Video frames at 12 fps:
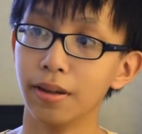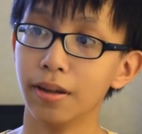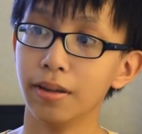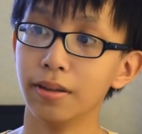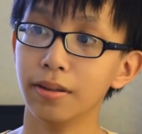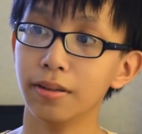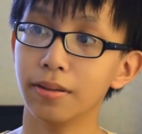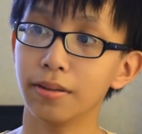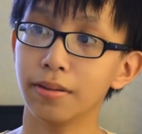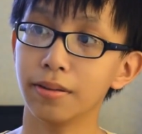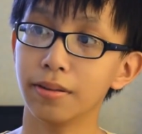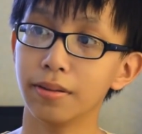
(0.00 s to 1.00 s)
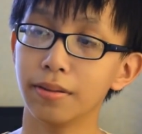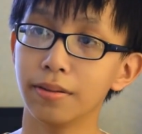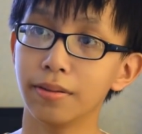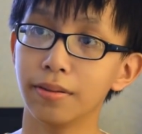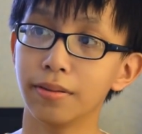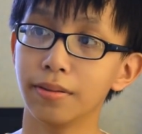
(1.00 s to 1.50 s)
and
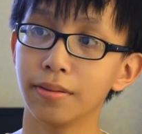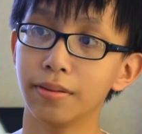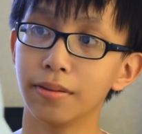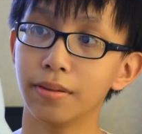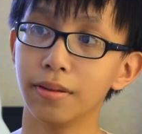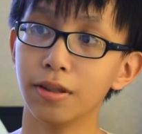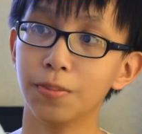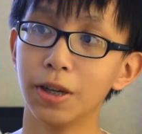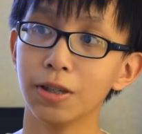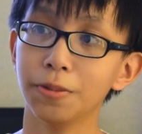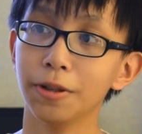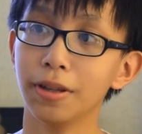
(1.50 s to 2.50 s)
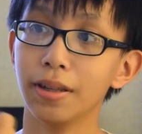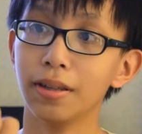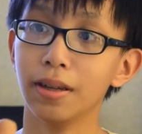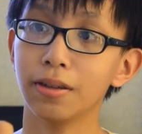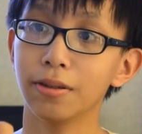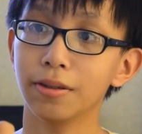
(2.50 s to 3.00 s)
it's possible
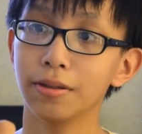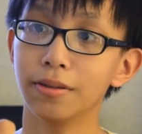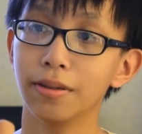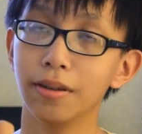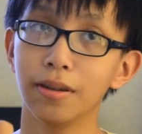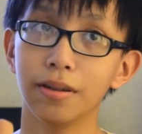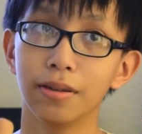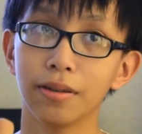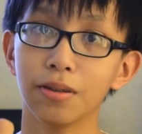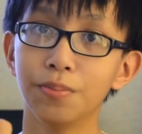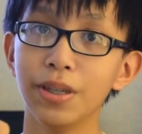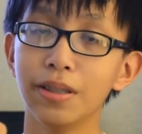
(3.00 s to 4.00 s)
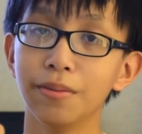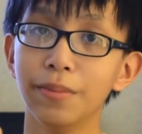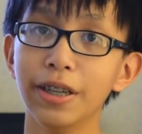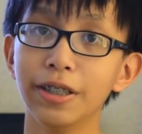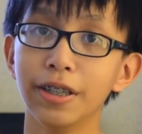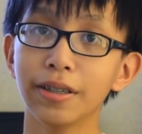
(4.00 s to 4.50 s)
that I could compete in
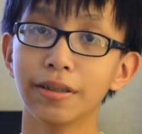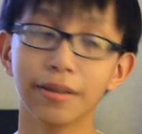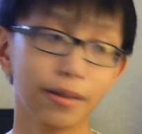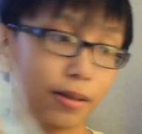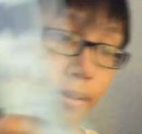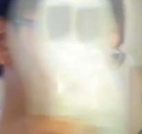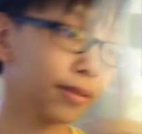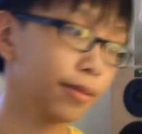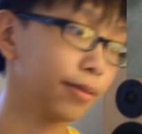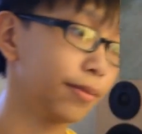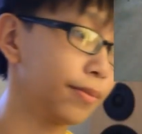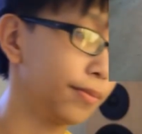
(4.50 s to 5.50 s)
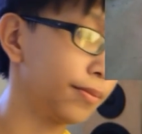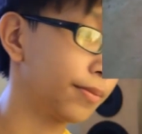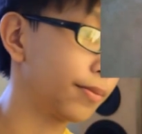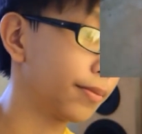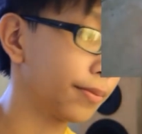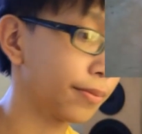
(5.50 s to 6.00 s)
Beijing
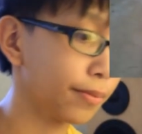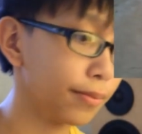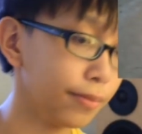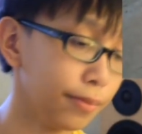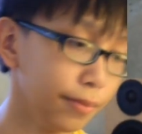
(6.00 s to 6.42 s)
this year.